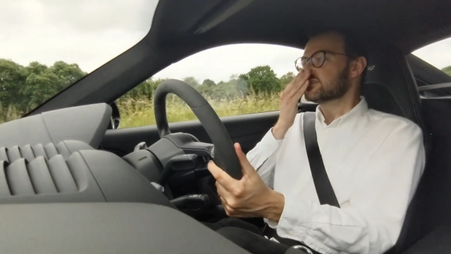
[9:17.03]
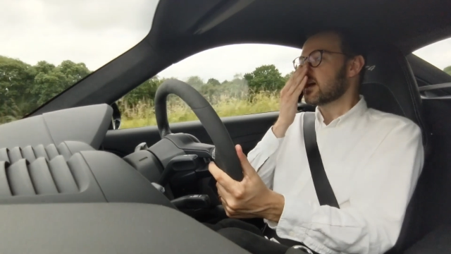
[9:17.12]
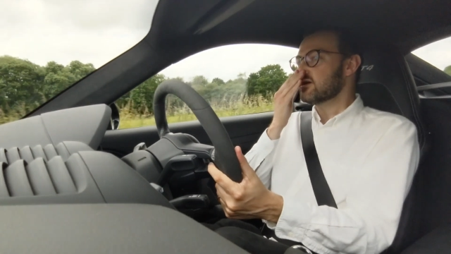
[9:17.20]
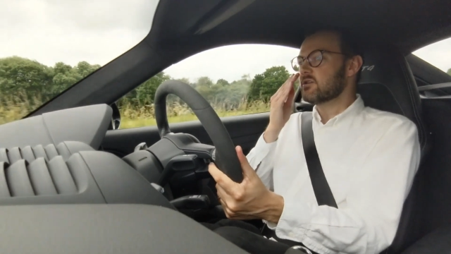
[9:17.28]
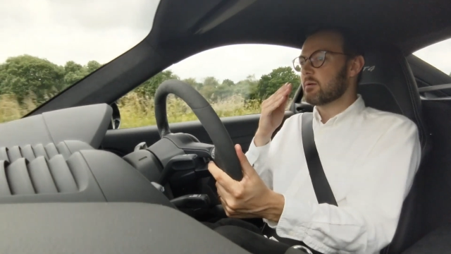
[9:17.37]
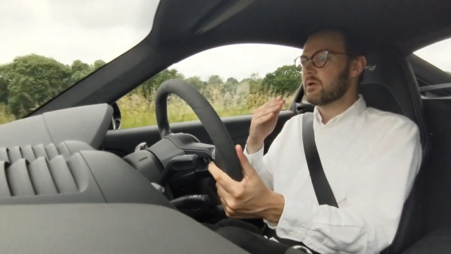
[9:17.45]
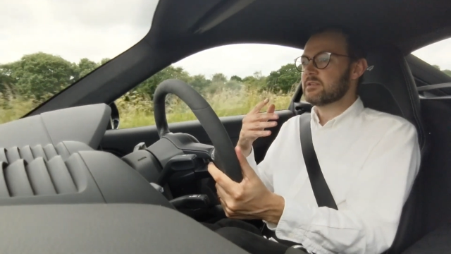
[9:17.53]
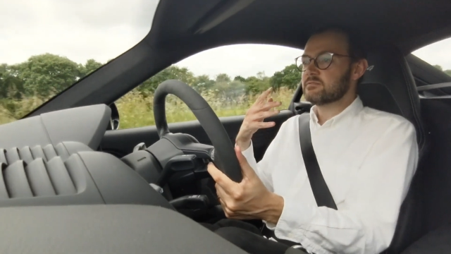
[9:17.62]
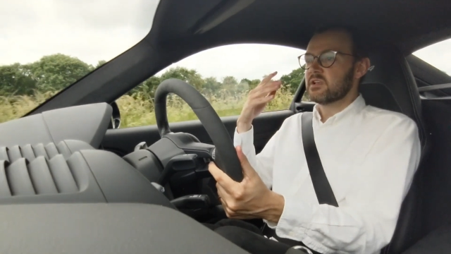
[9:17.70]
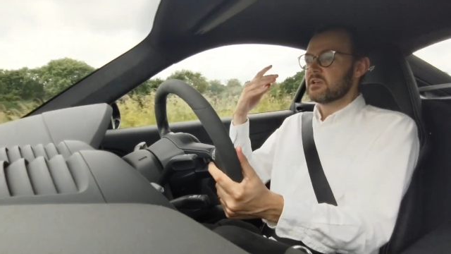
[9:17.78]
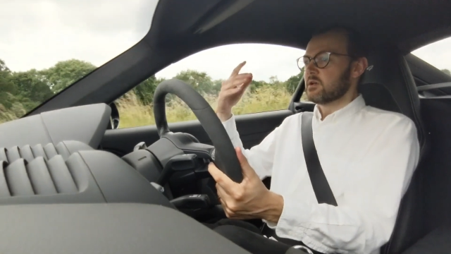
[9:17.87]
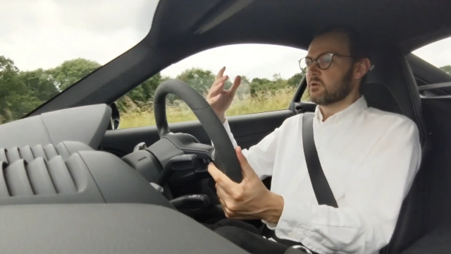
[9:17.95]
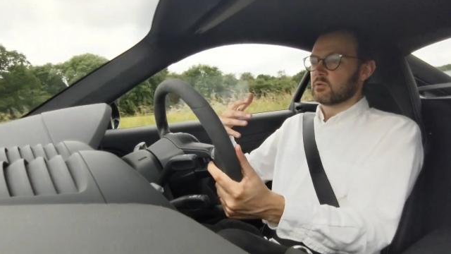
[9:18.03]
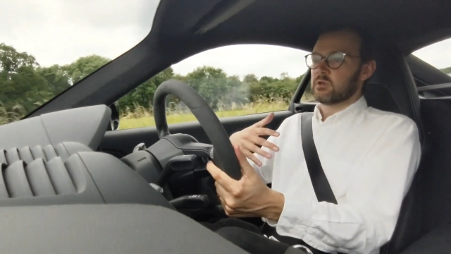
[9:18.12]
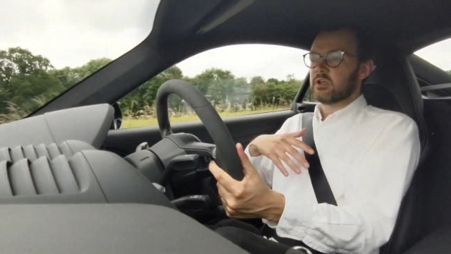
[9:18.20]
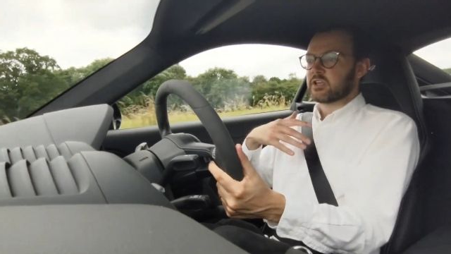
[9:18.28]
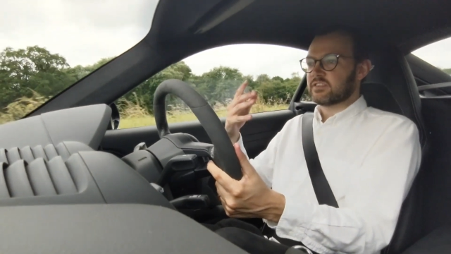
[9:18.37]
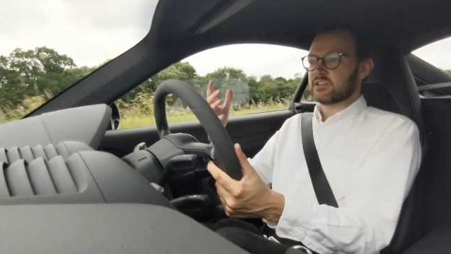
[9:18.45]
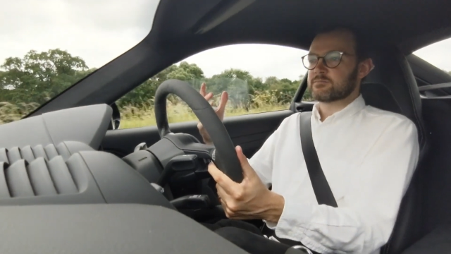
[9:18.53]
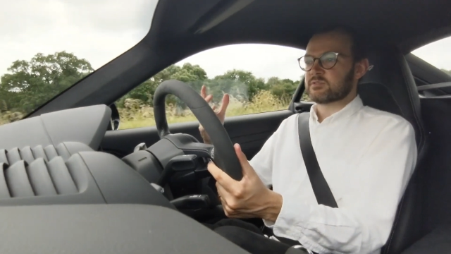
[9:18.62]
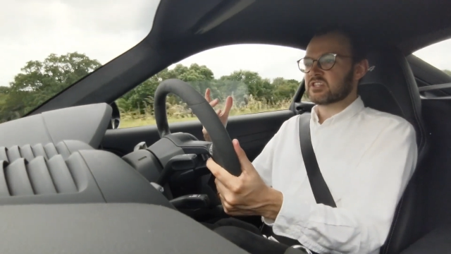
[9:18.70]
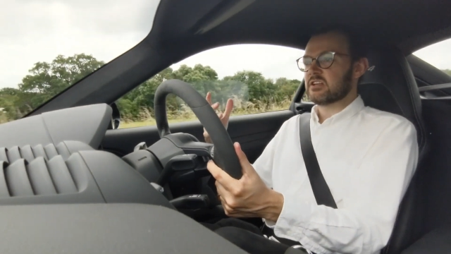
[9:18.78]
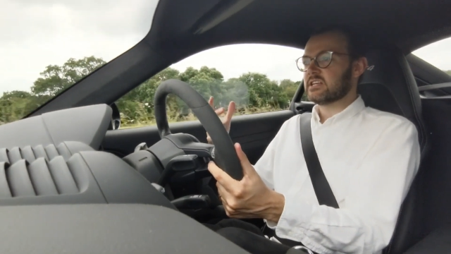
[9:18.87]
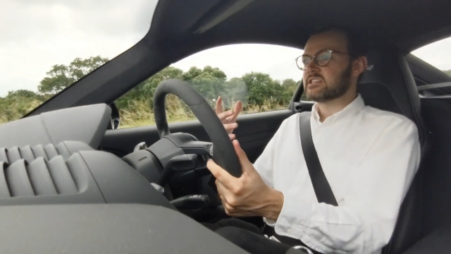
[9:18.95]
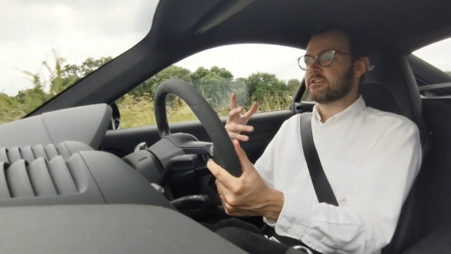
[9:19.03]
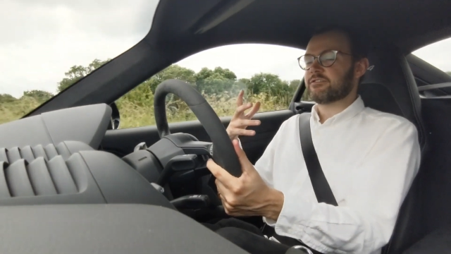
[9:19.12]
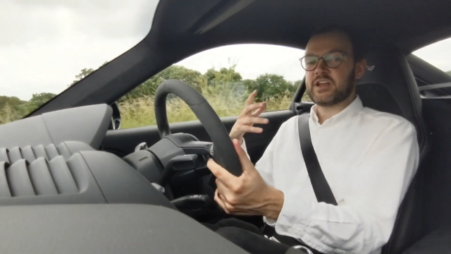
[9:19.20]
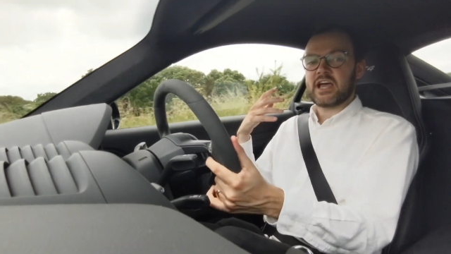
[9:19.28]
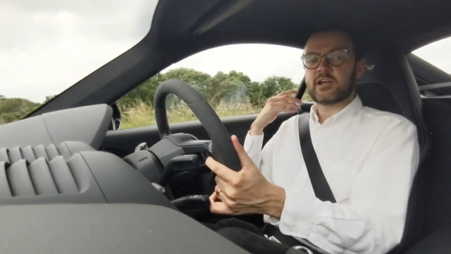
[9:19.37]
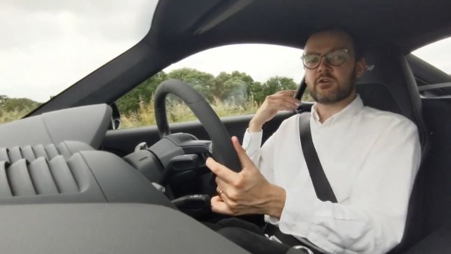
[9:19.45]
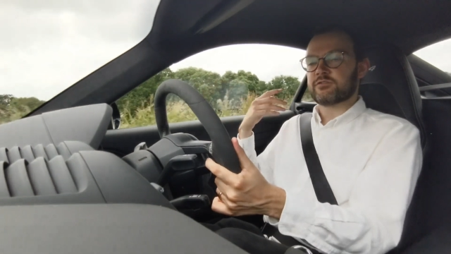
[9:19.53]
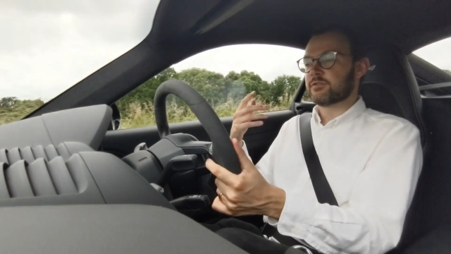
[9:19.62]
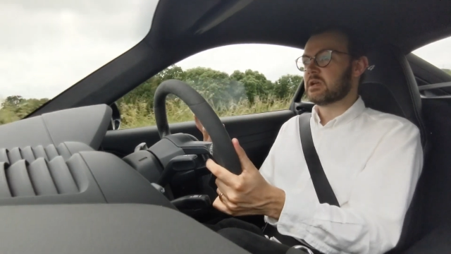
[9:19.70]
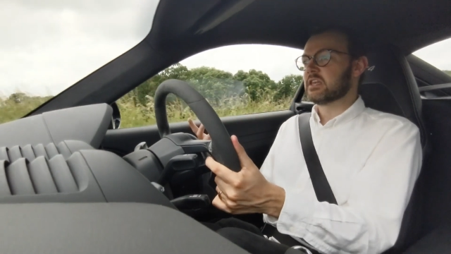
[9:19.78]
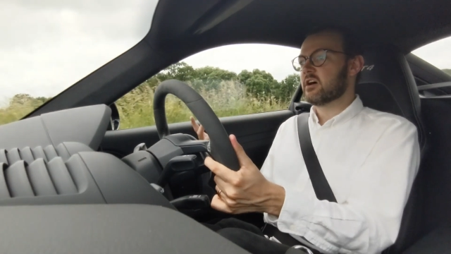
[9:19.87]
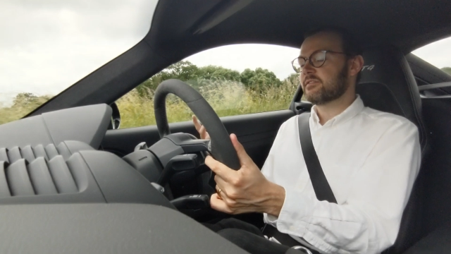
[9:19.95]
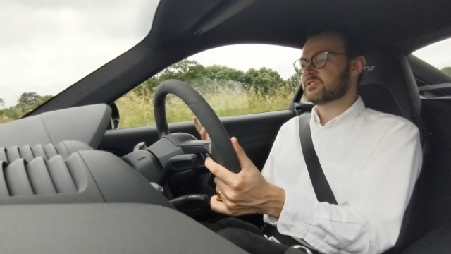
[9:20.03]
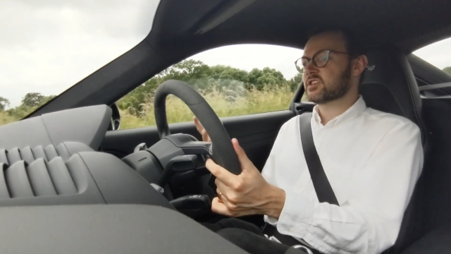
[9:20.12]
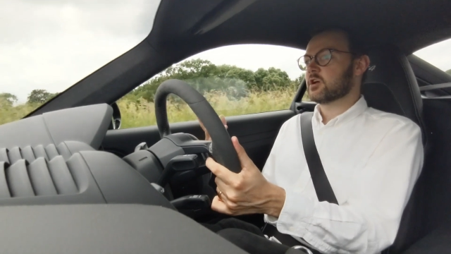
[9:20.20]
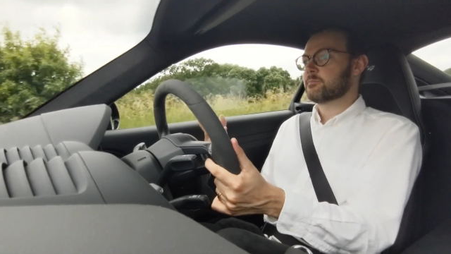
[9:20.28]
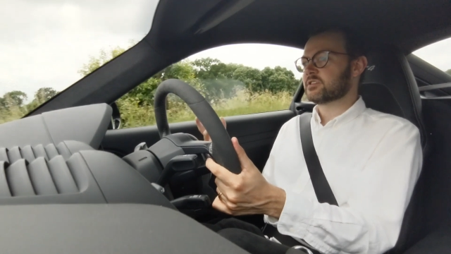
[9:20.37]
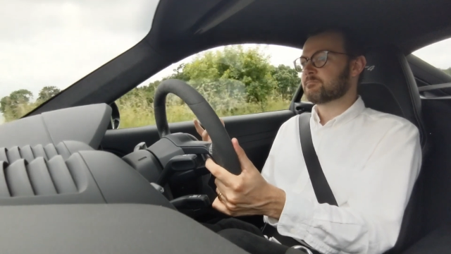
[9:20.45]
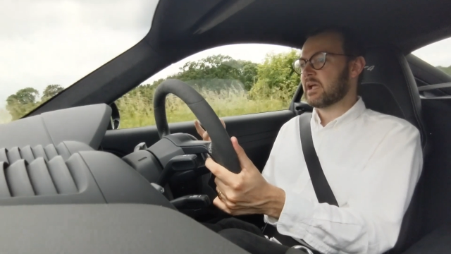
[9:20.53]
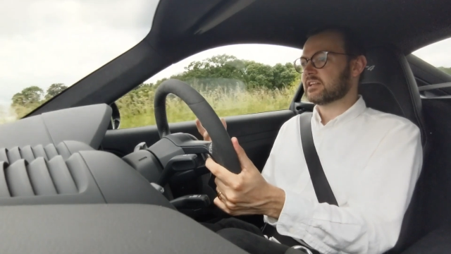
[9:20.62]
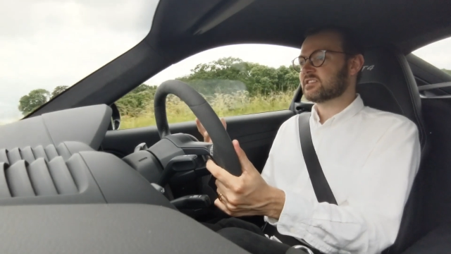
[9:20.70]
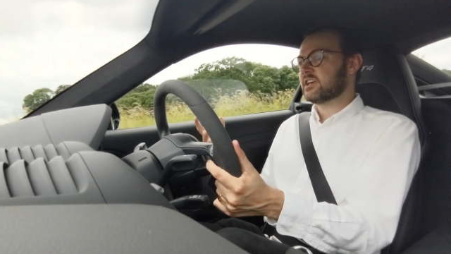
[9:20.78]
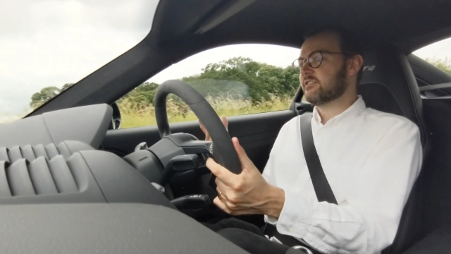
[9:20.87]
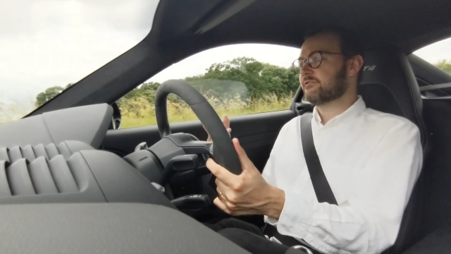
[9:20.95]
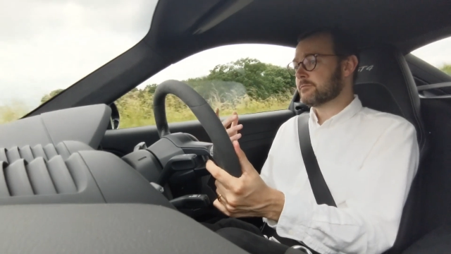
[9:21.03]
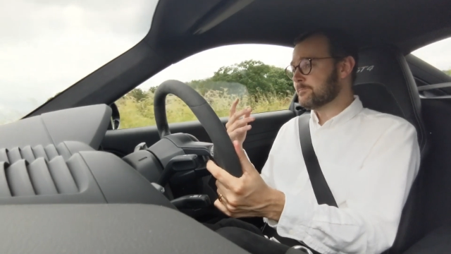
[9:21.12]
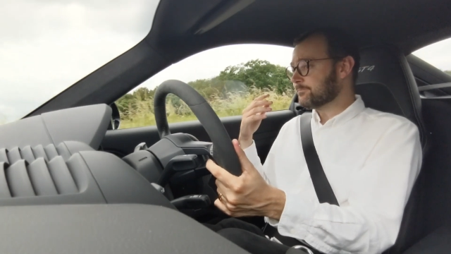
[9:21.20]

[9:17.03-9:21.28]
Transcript: so I mean we are look at things from a slightly different angle from a lifestyle perspective